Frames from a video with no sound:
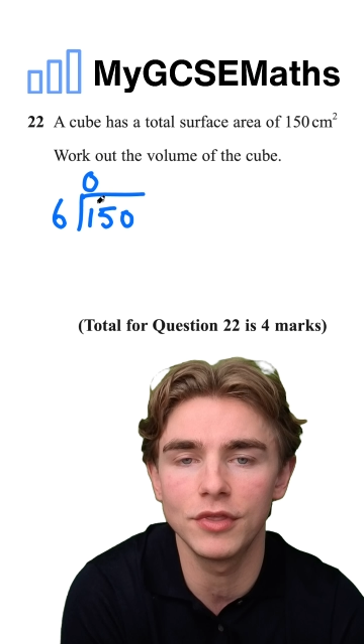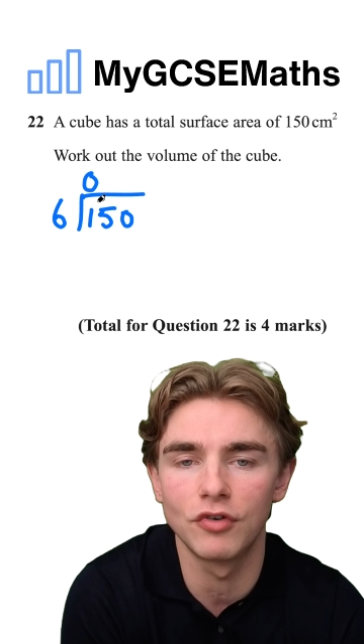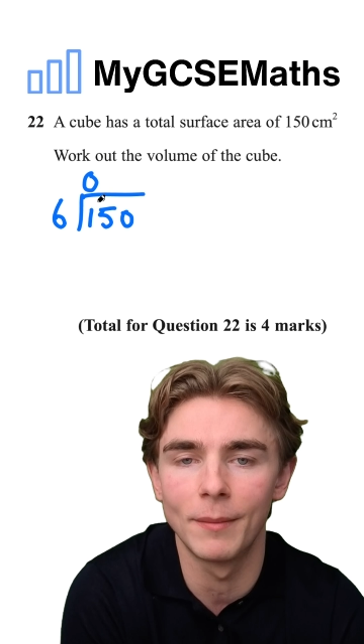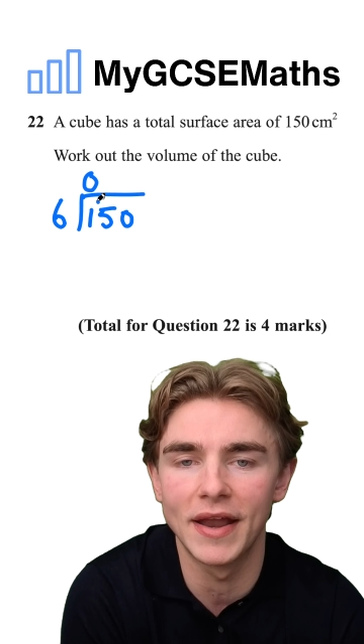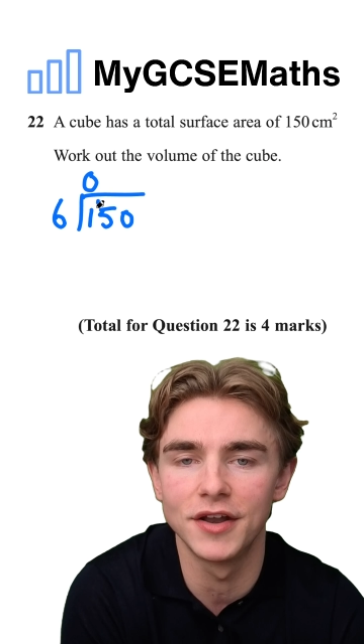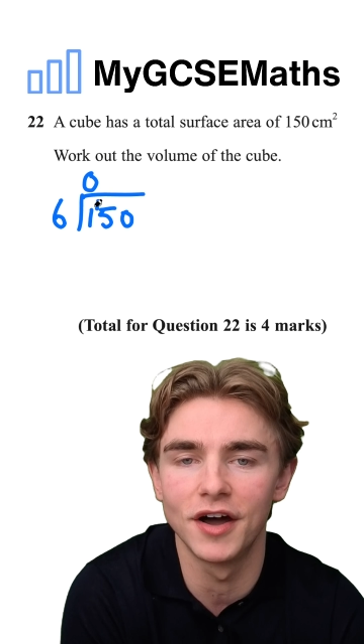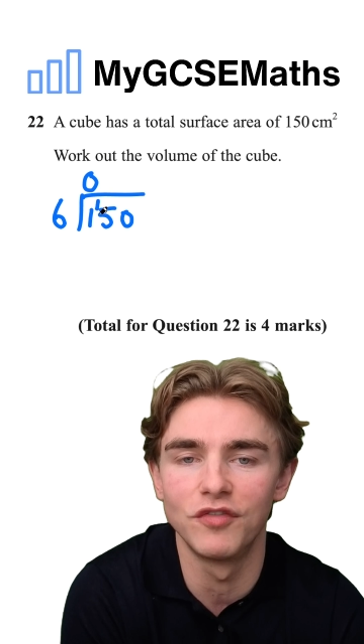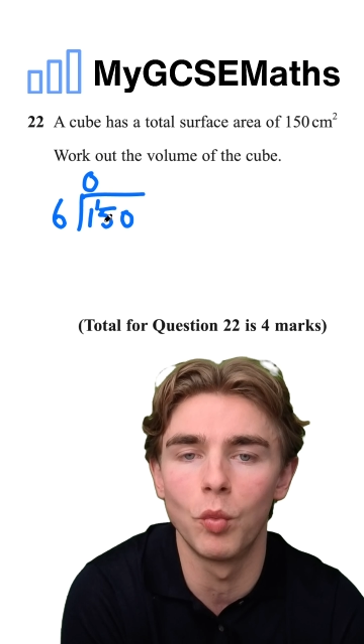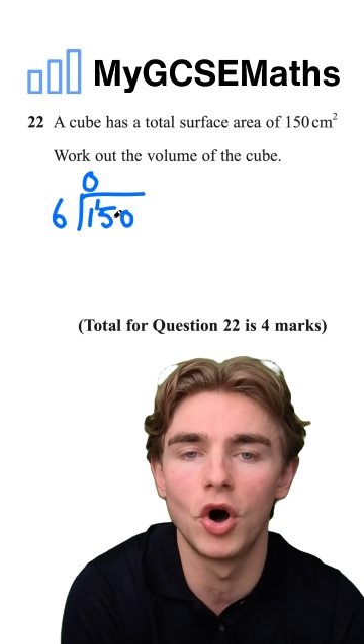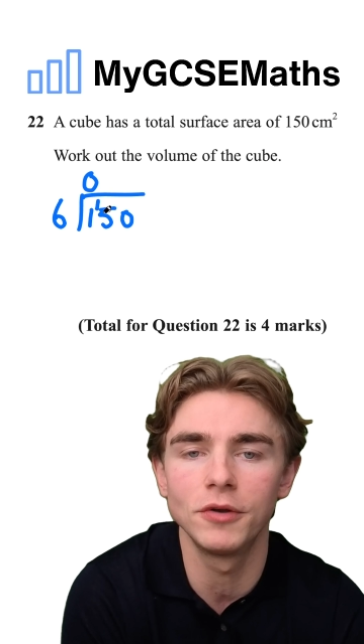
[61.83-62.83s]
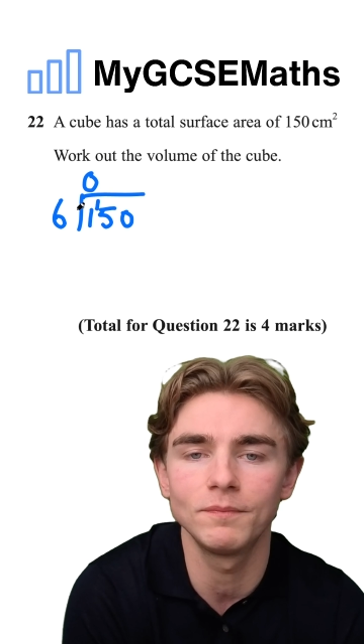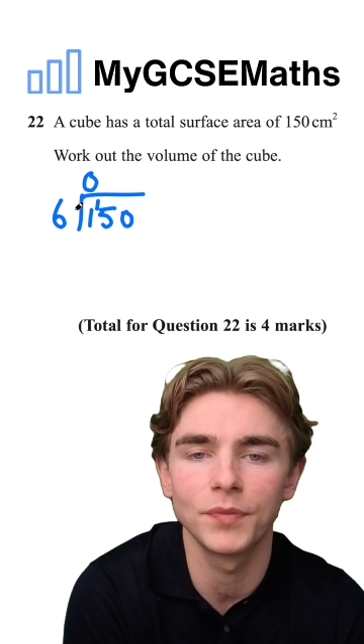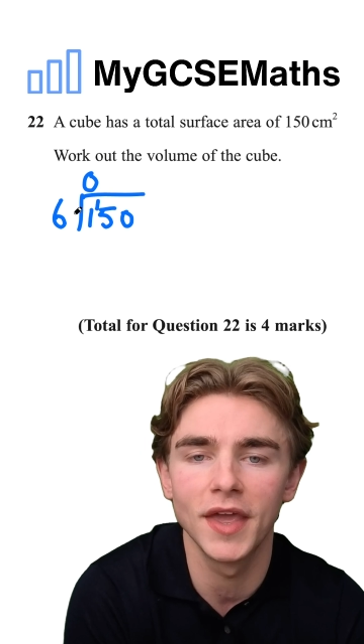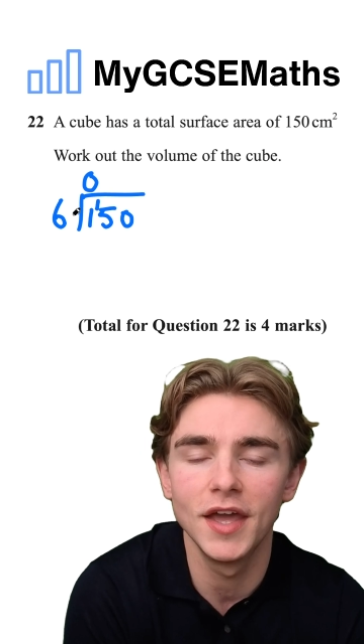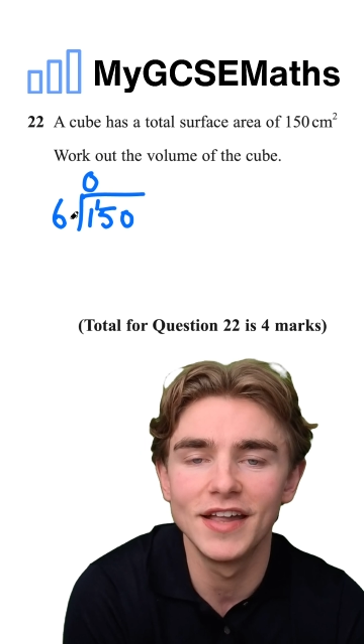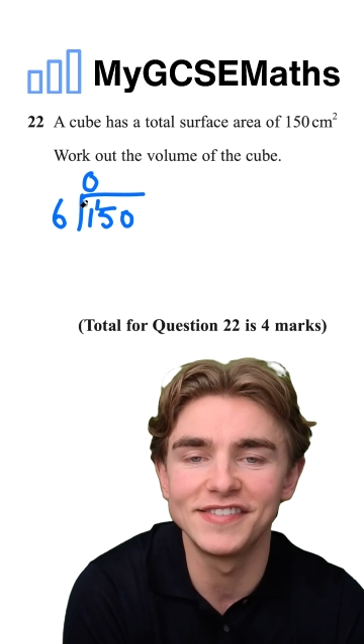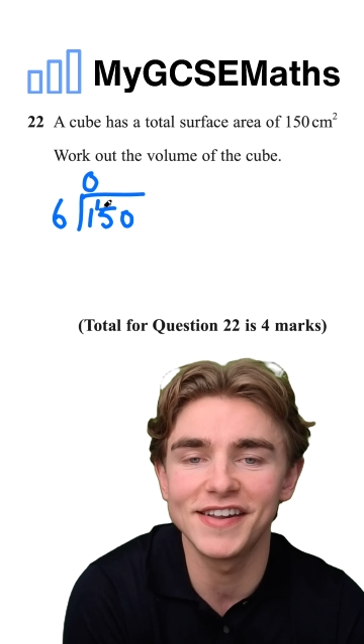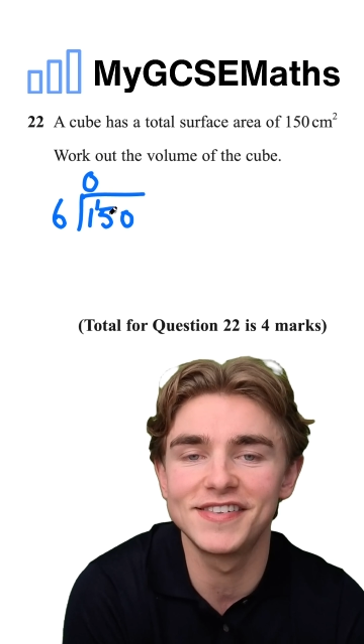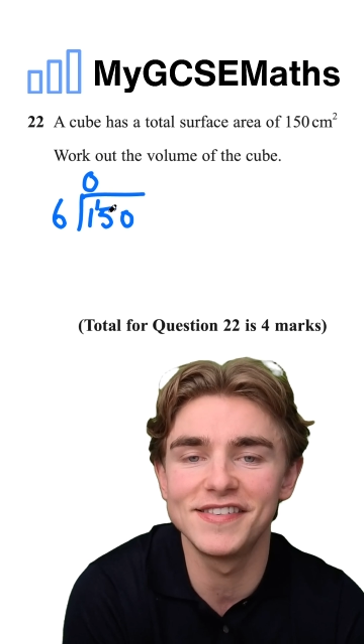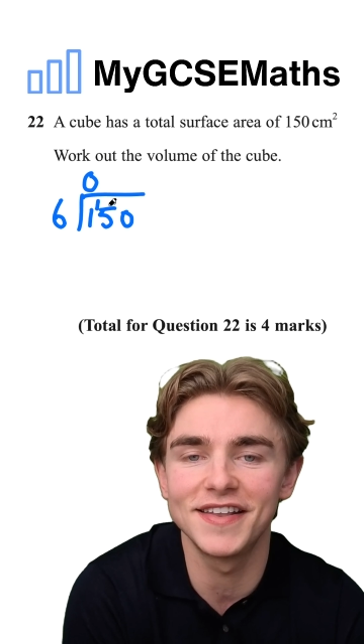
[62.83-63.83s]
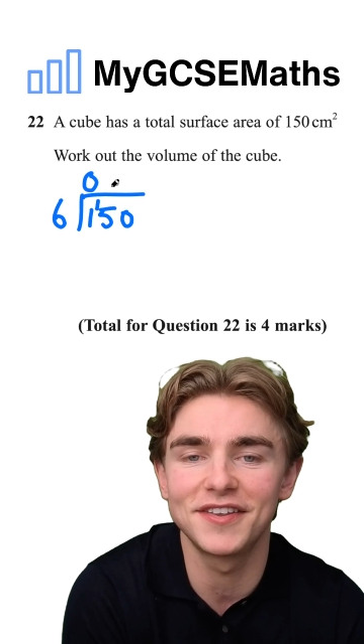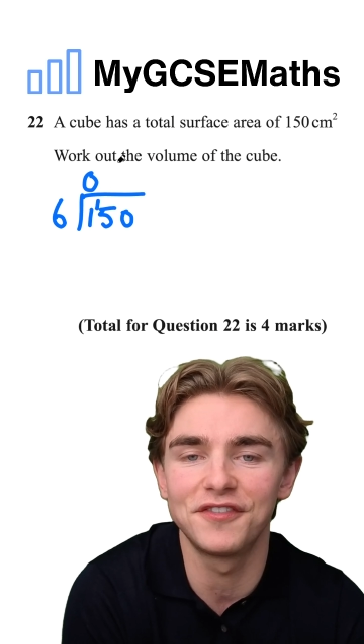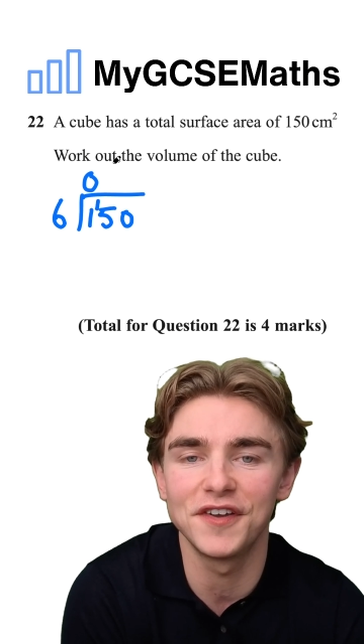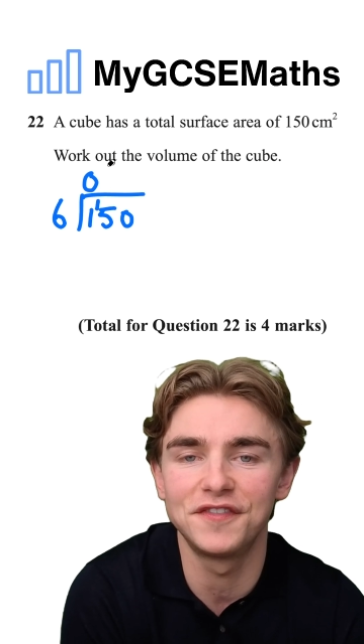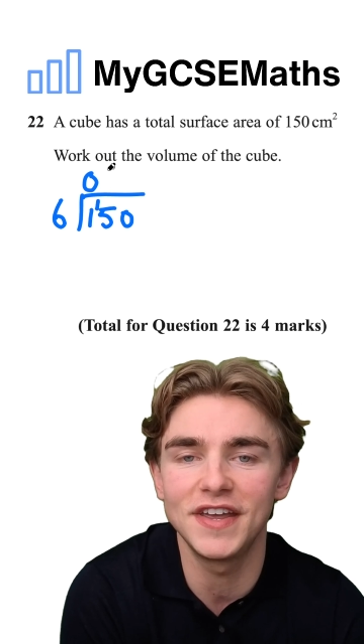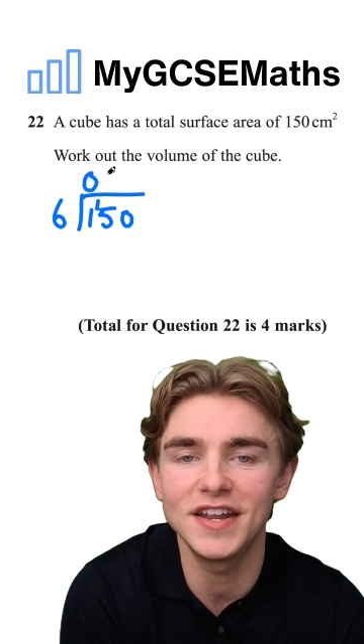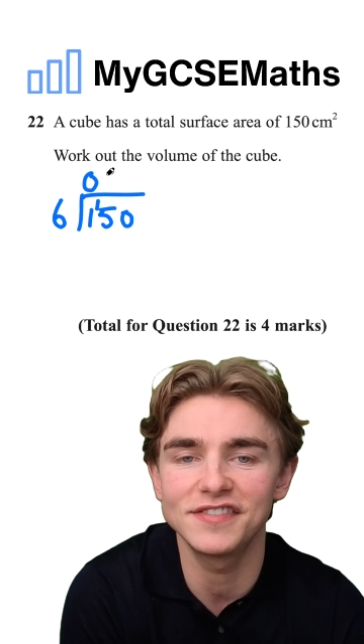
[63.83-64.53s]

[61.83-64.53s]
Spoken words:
with a remainder of 1. 6 is into 15,